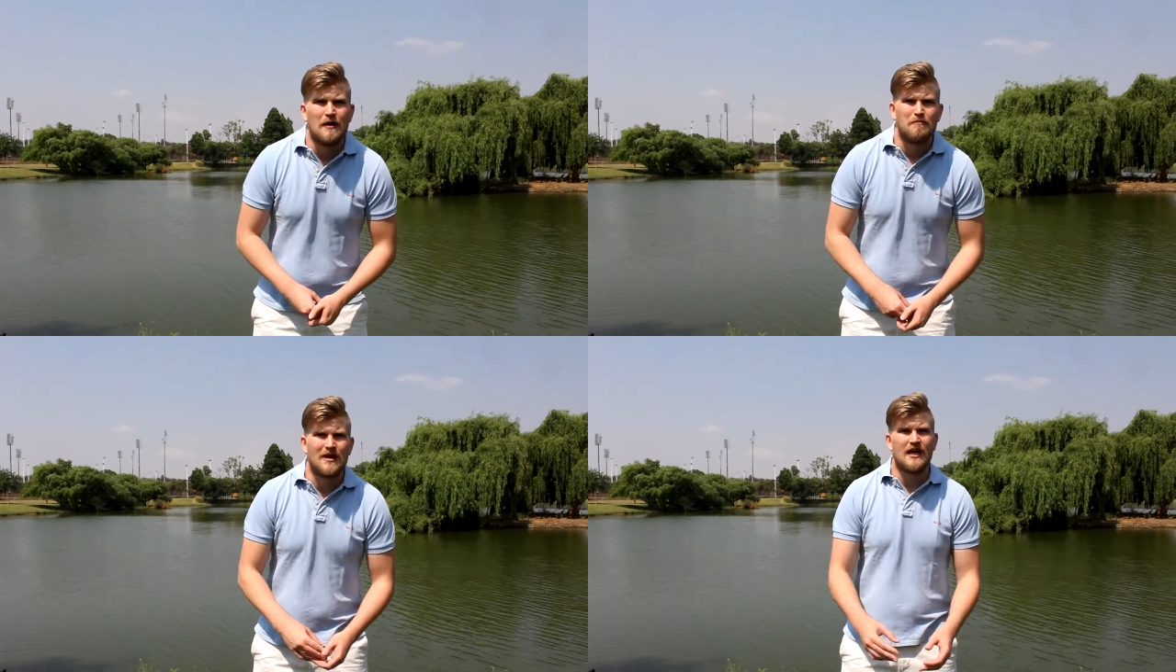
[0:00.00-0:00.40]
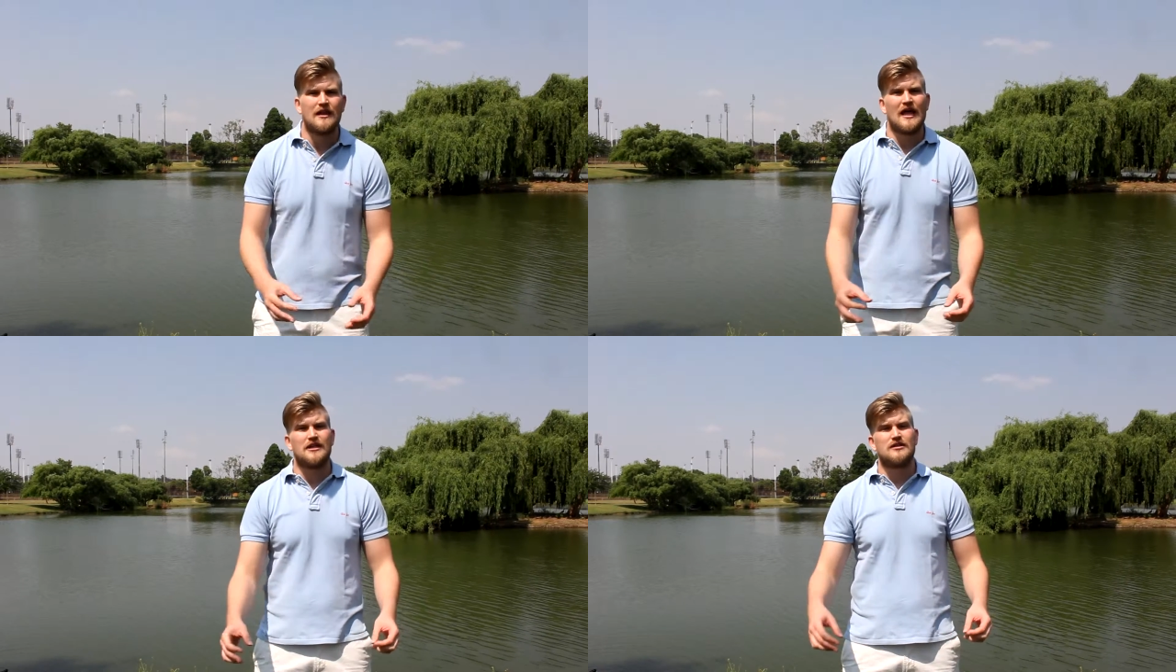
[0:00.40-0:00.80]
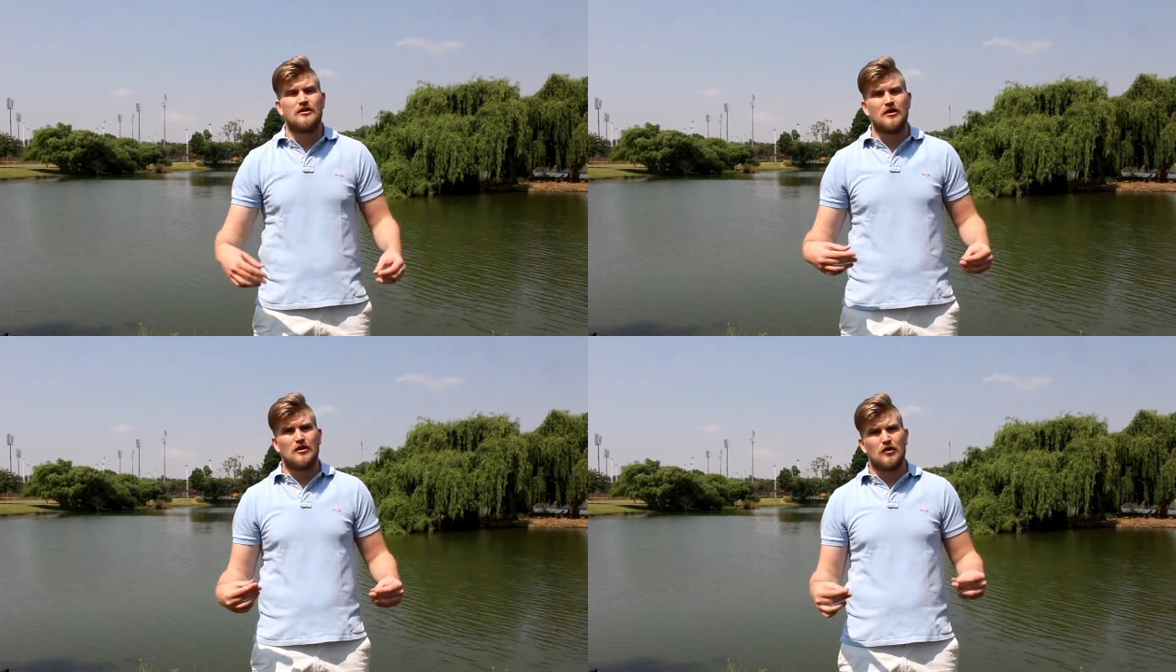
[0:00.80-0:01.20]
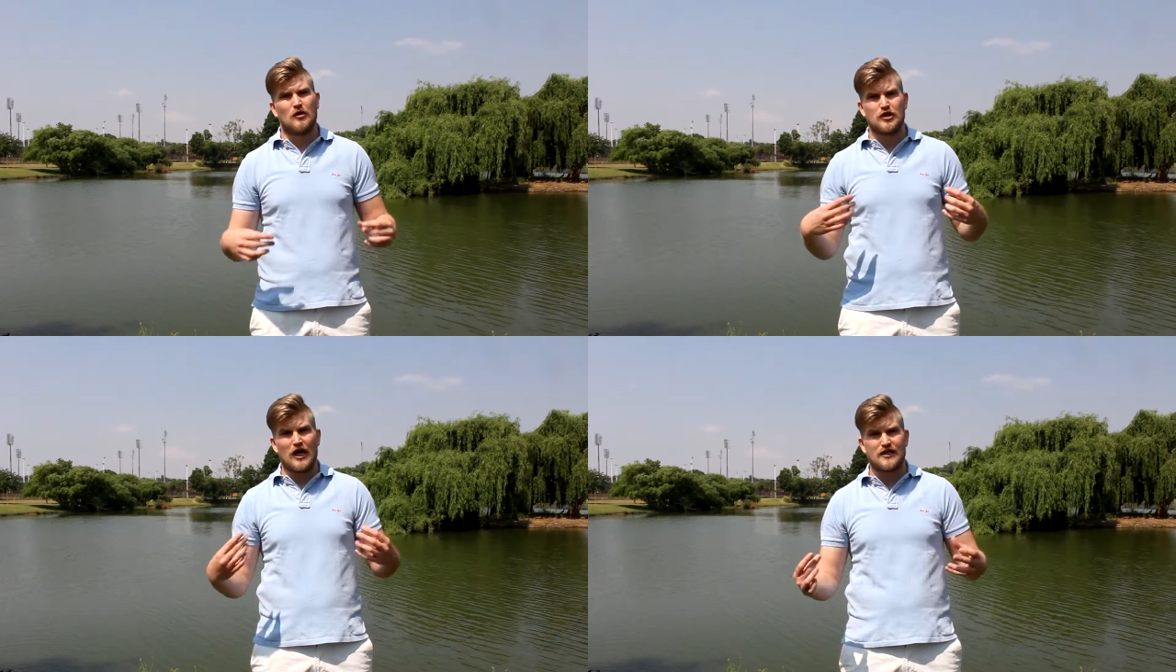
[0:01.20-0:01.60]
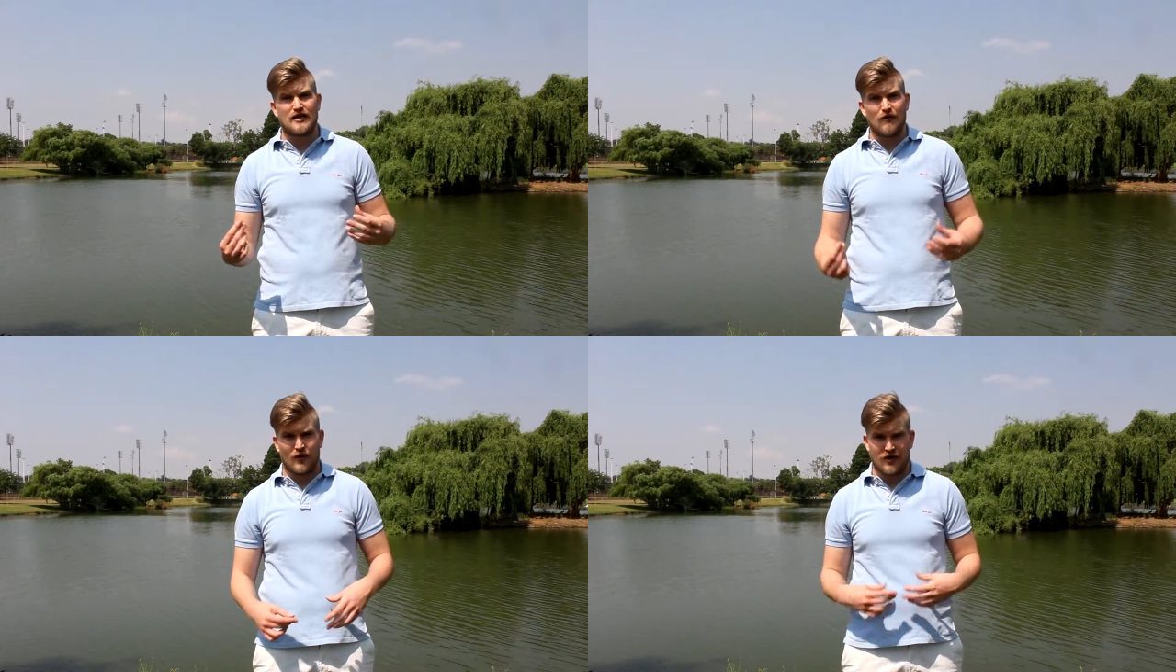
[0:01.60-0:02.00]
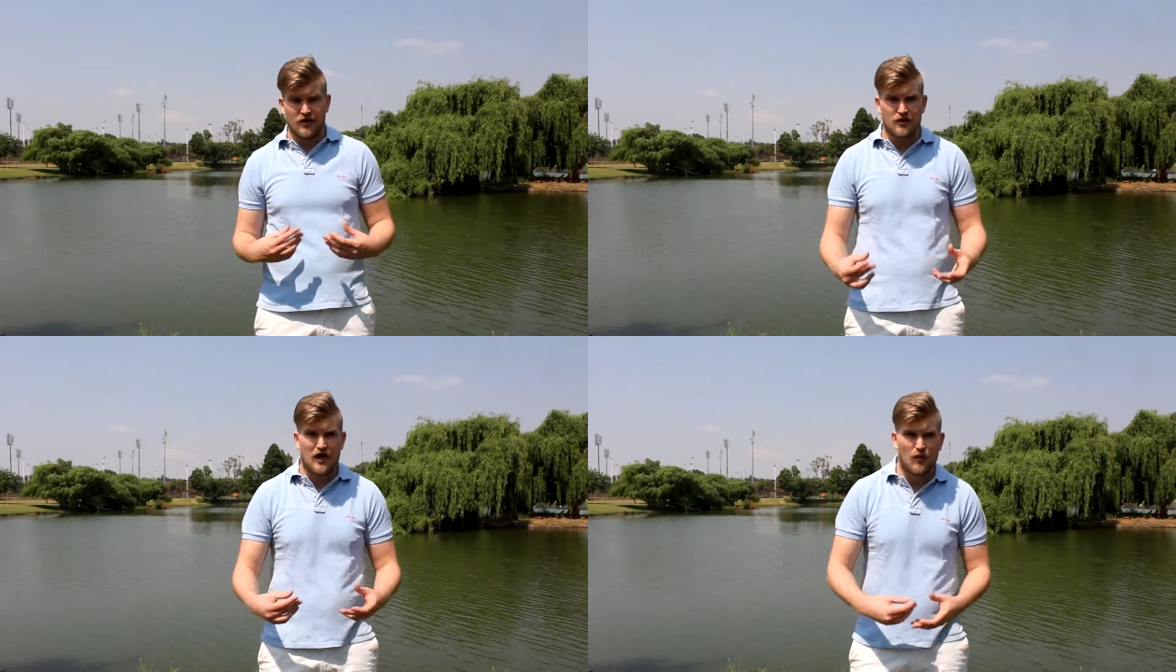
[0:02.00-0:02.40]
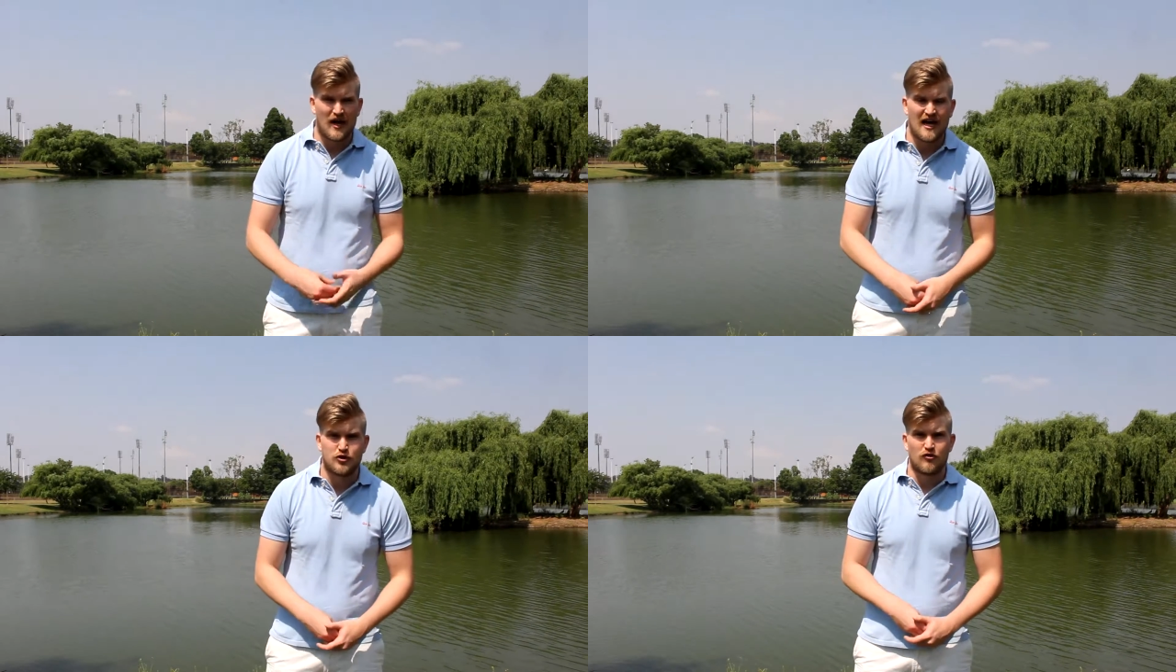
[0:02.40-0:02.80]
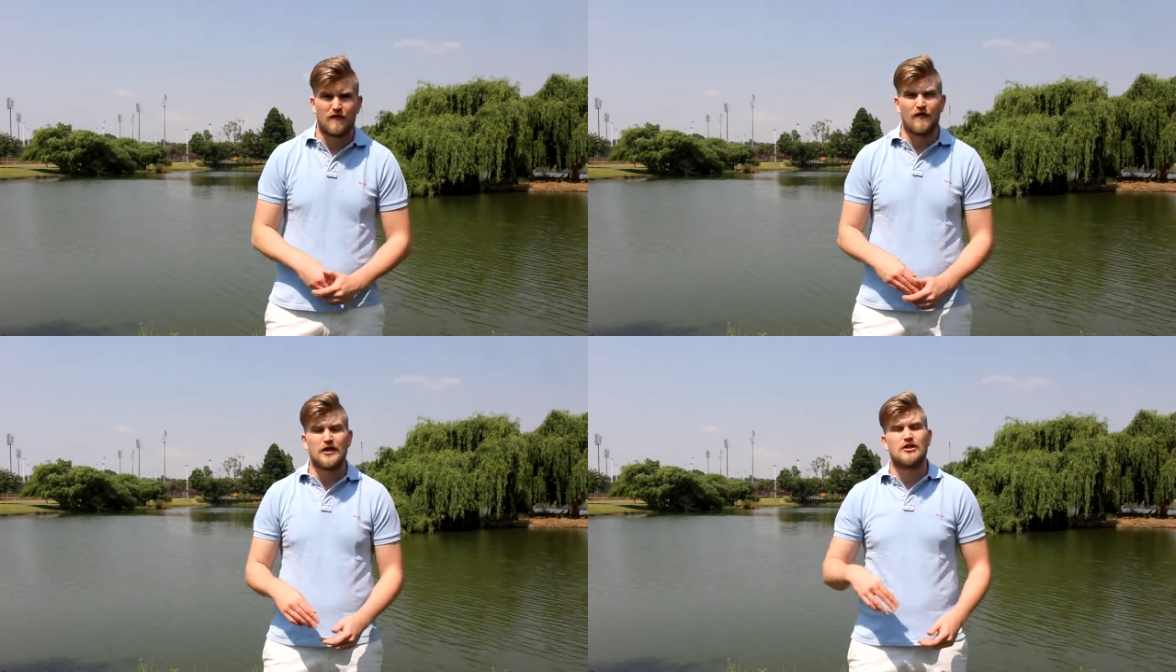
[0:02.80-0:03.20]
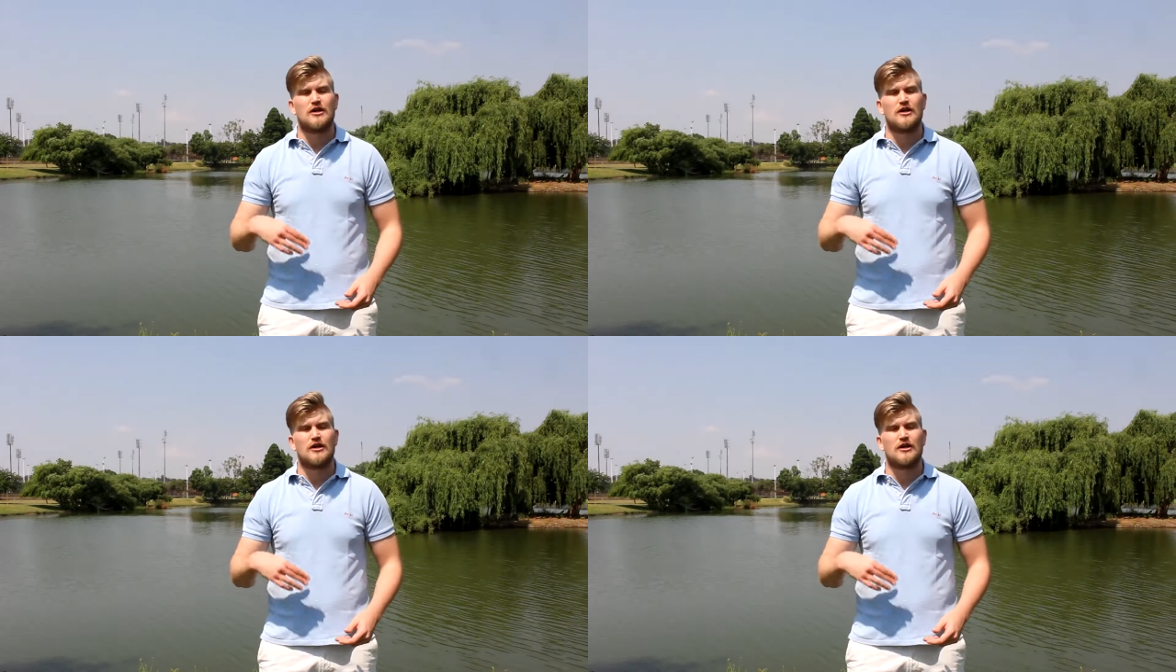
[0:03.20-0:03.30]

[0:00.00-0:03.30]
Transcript: meaning that your data within your data warehouse refers